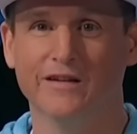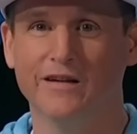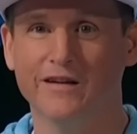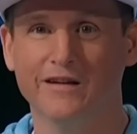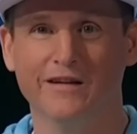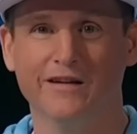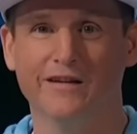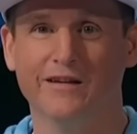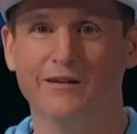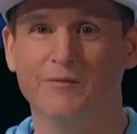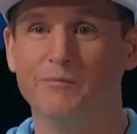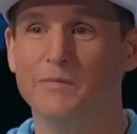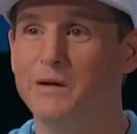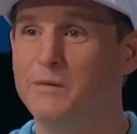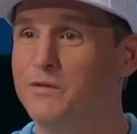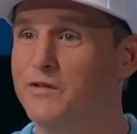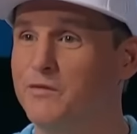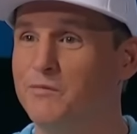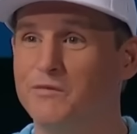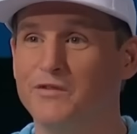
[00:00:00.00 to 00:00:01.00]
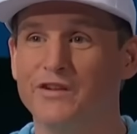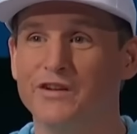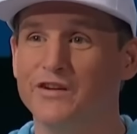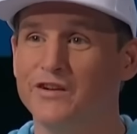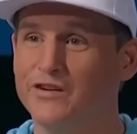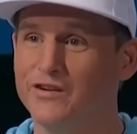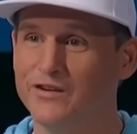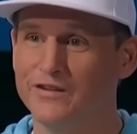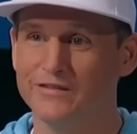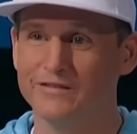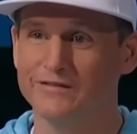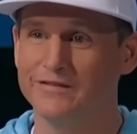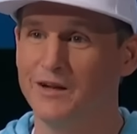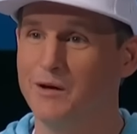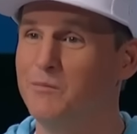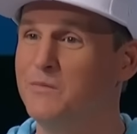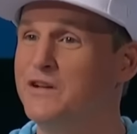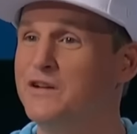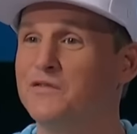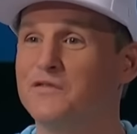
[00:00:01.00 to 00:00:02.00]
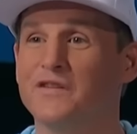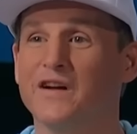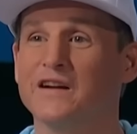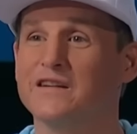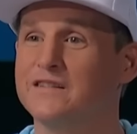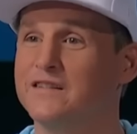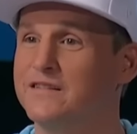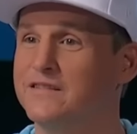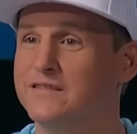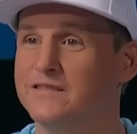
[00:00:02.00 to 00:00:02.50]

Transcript: Uh, maybe some deer. I'm affected.